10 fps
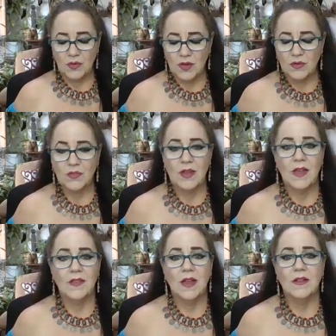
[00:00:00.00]

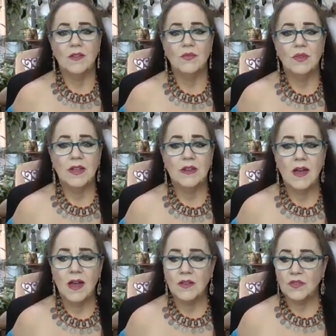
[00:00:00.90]
understand that it's really
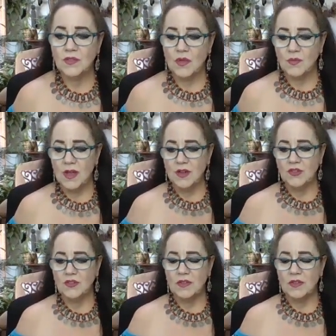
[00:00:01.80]
not so much